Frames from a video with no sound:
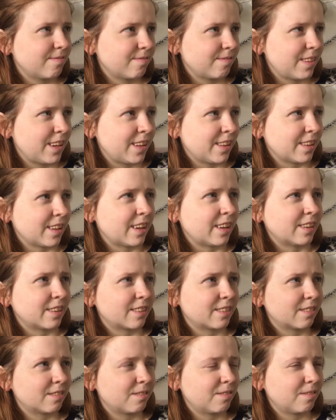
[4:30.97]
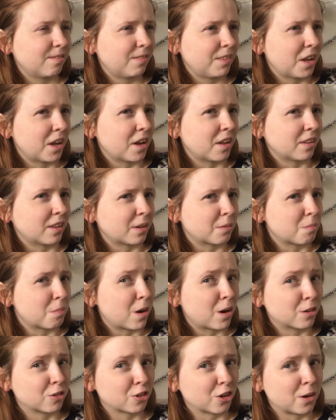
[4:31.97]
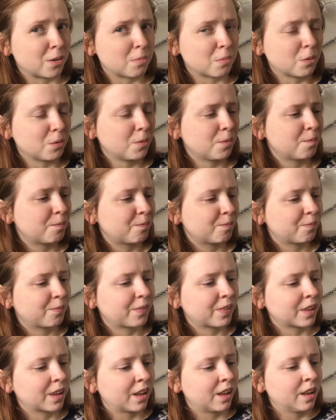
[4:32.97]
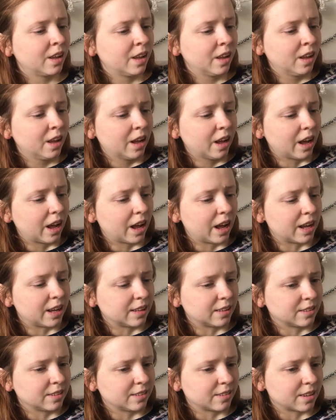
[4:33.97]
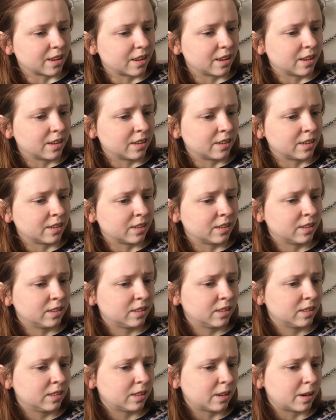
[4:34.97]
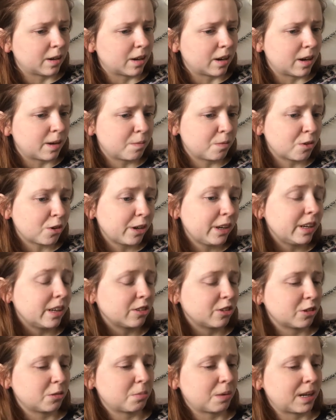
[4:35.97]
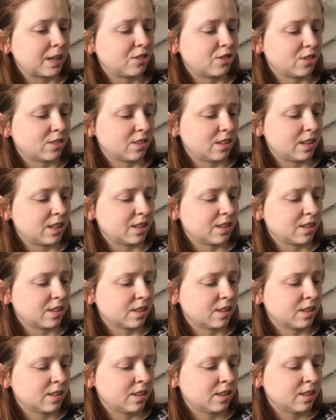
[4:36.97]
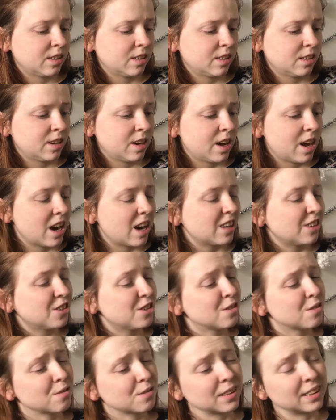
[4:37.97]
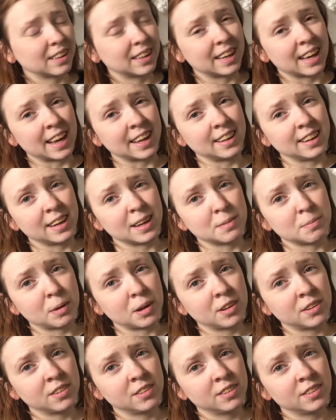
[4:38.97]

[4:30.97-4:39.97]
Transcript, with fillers: in like, yeah, like March, April. And uh, I'm 300 pages in. I just really hate Emma.